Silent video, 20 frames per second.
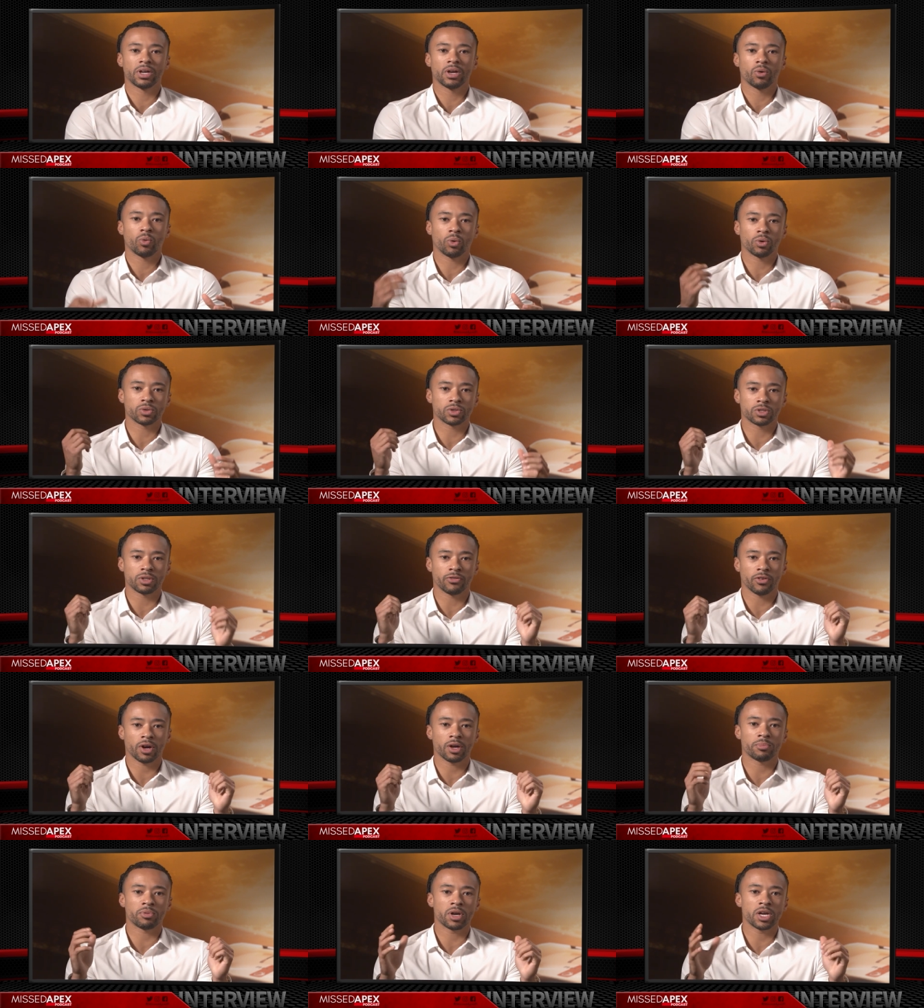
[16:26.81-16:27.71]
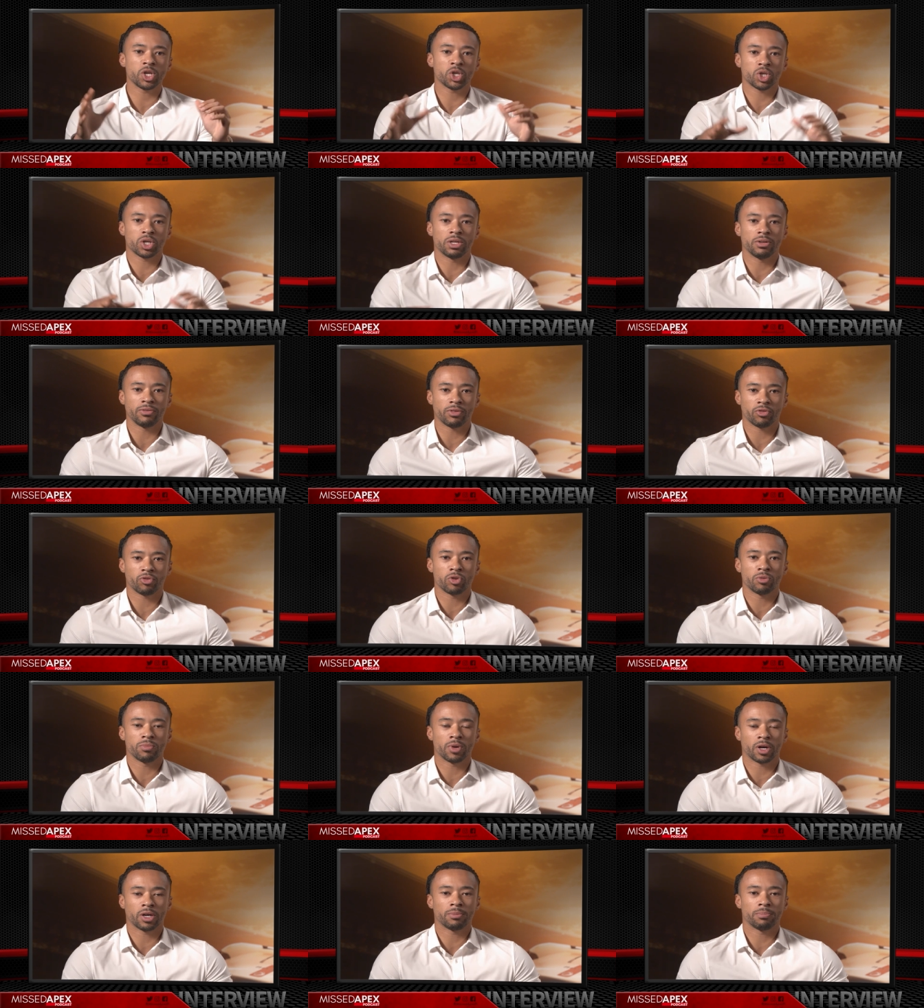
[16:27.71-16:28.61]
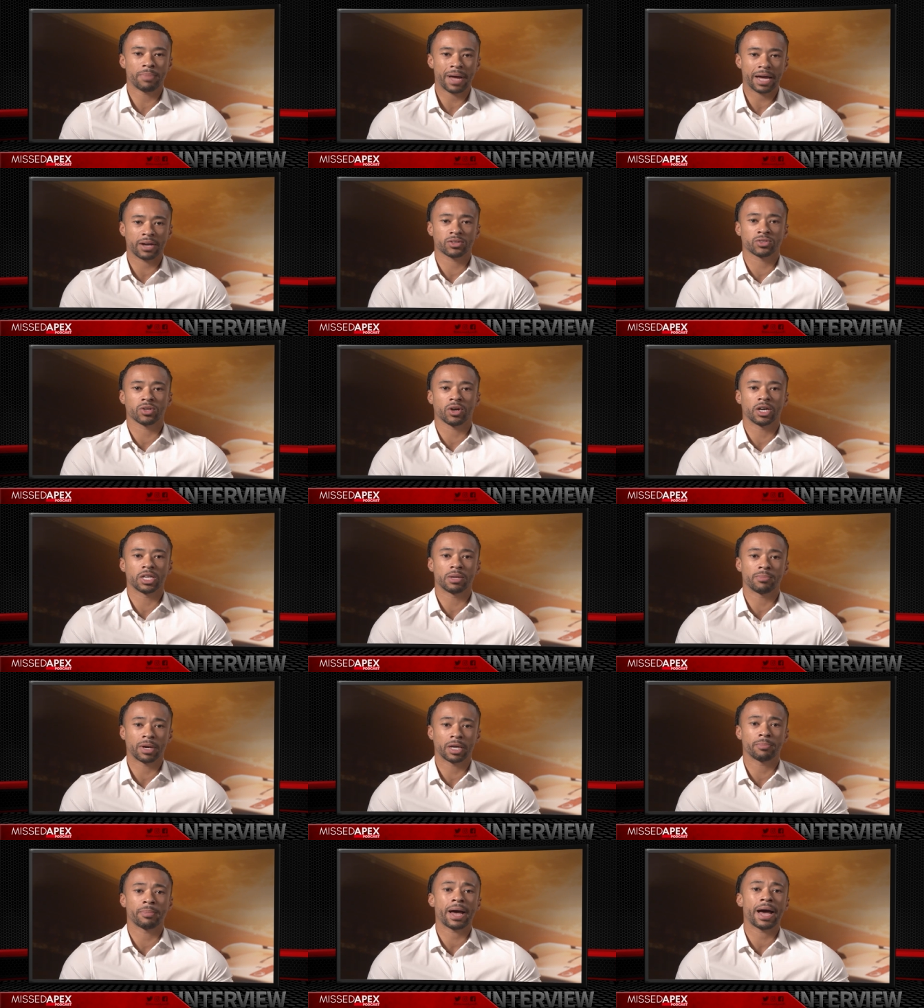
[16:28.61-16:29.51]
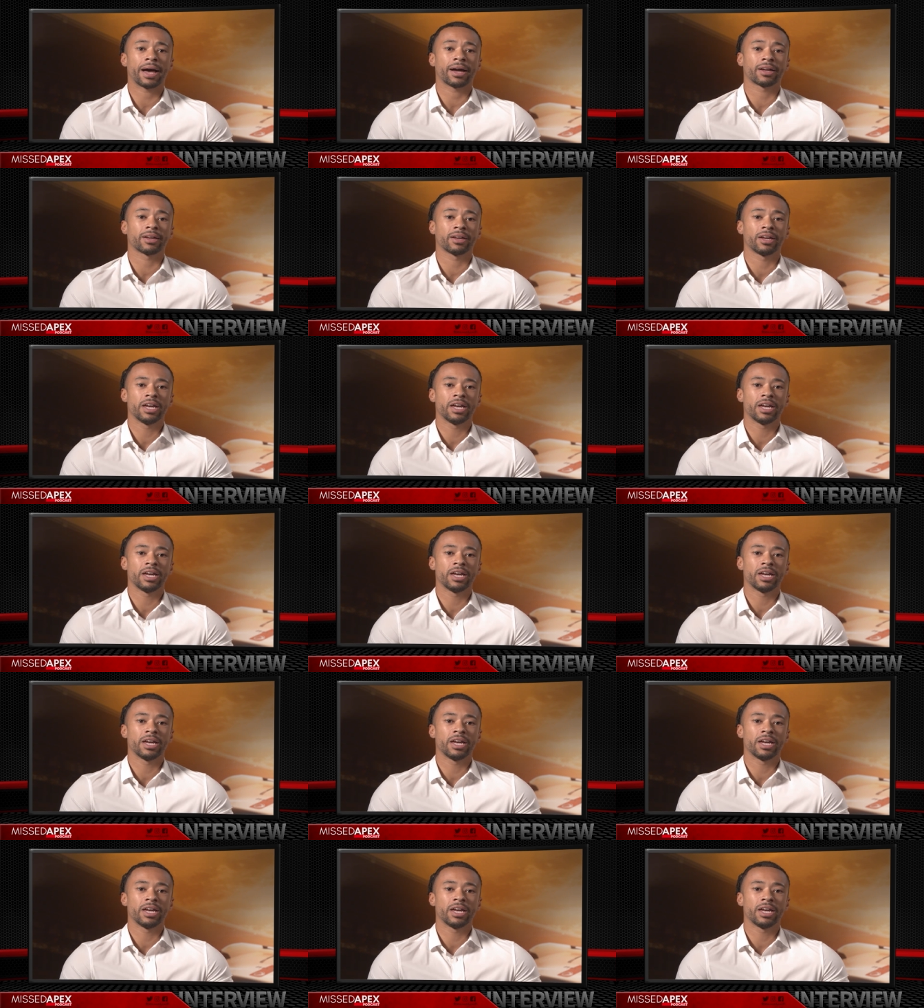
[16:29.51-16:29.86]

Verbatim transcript: was the vibration through my backside and my back.